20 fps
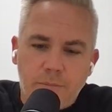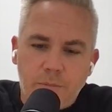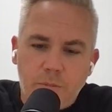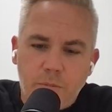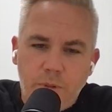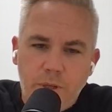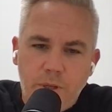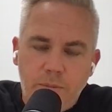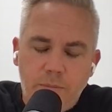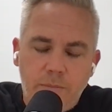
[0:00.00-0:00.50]

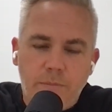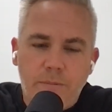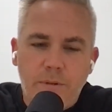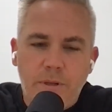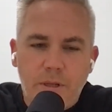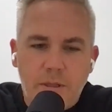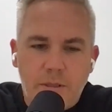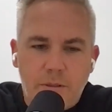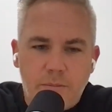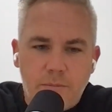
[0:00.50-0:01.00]
We
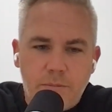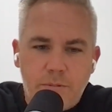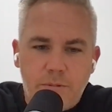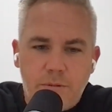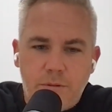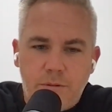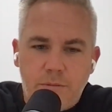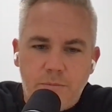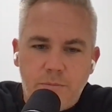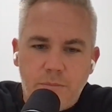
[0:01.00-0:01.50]
looked,
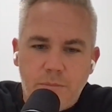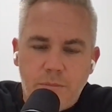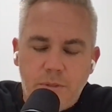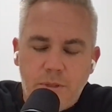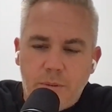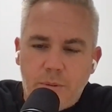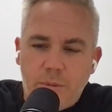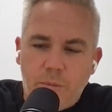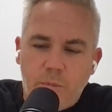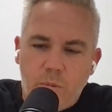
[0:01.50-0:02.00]

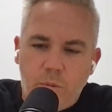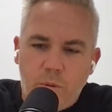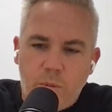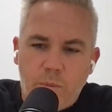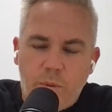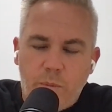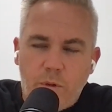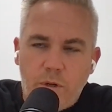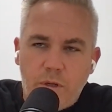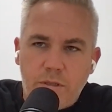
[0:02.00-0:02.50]
when
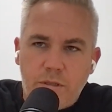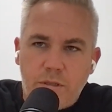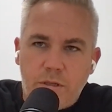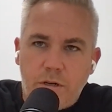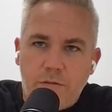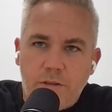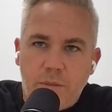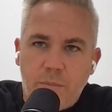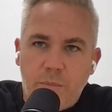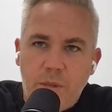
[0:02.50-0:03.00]
we weren't
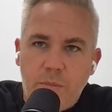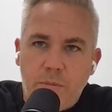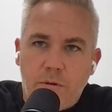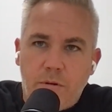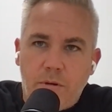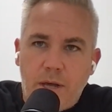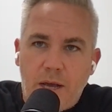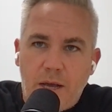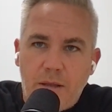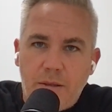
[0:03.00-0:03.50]
serving
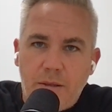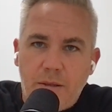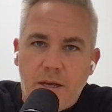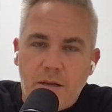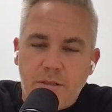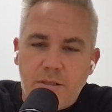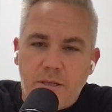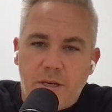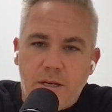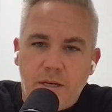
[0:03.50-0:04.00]
people on the
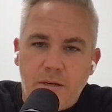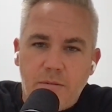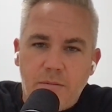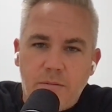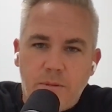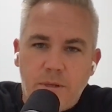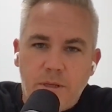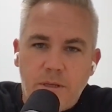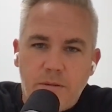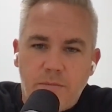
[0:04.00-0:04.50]
outside,
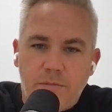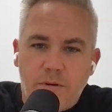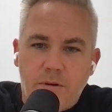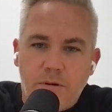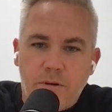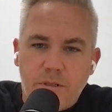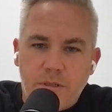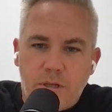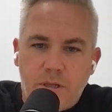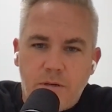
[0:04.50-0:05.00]
we
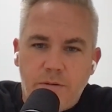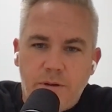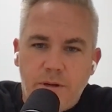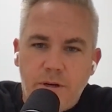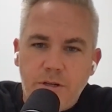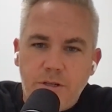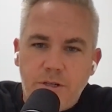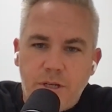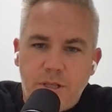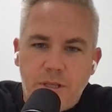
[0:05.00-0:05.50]
focused all our
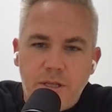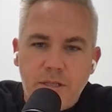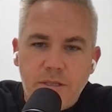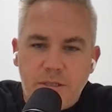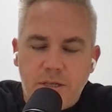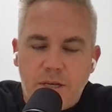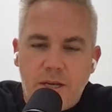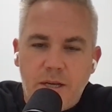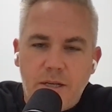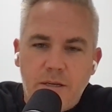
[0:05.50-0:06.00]
energy to the
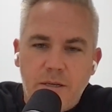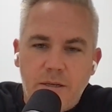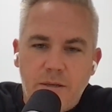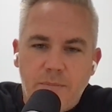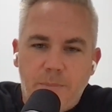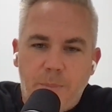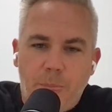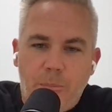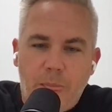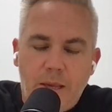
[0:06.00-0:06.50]
inside.
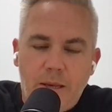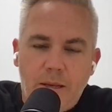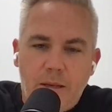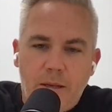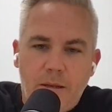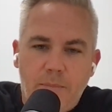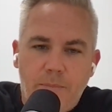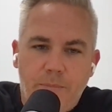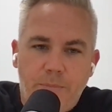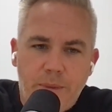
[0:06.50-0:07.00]

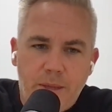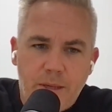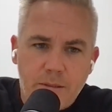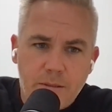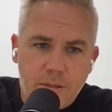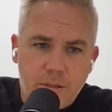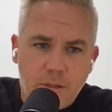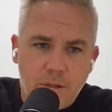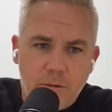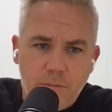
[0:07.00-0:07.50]

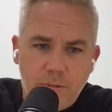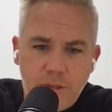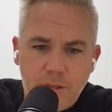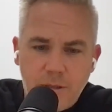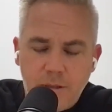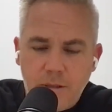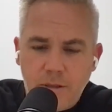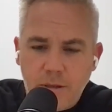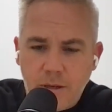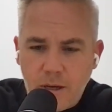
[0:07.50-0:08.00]
And so
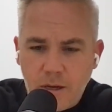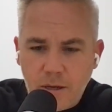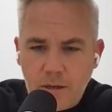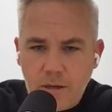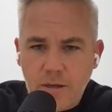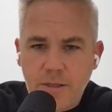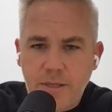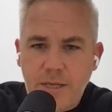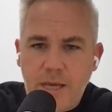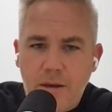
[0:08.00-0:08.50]
we
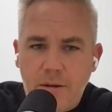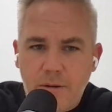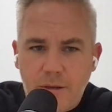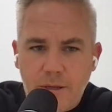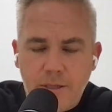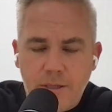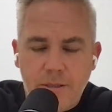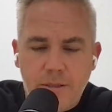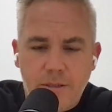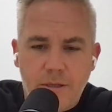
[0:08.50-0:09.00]
hunkered down
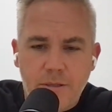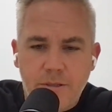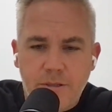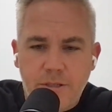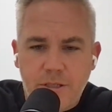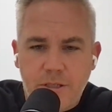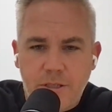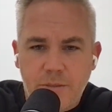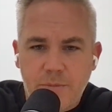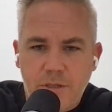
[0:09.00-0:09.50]
on
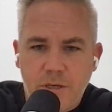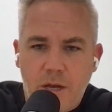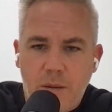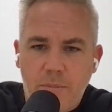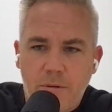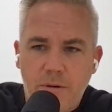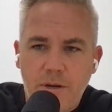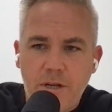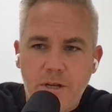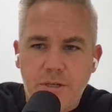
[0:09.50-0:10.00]
systems and
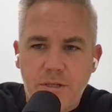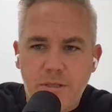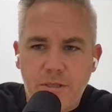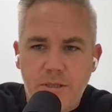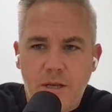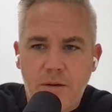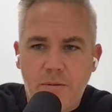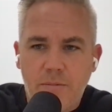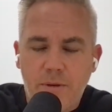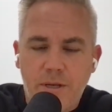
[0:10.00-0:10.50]

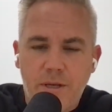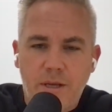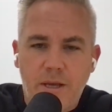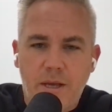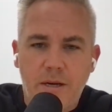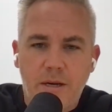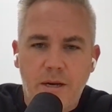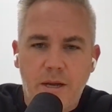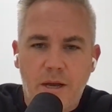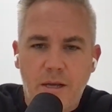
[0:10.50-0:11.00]
operations that we
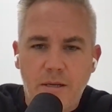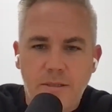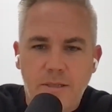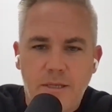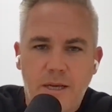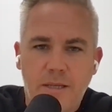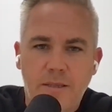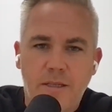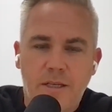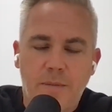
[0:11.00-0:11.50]
had not
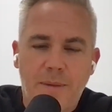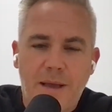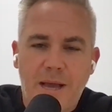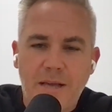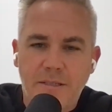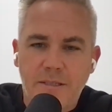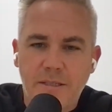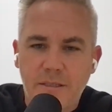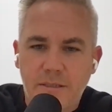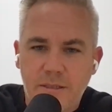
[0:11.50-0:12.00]
had the
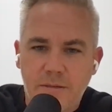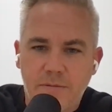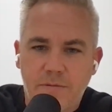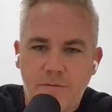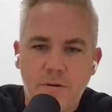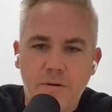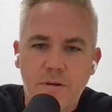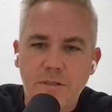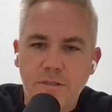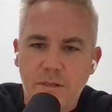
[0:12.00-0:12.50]
capacity to
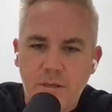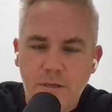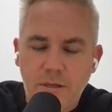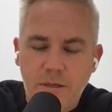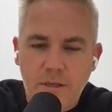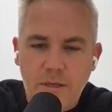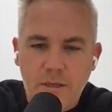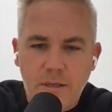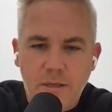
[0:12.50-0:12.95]
focus on,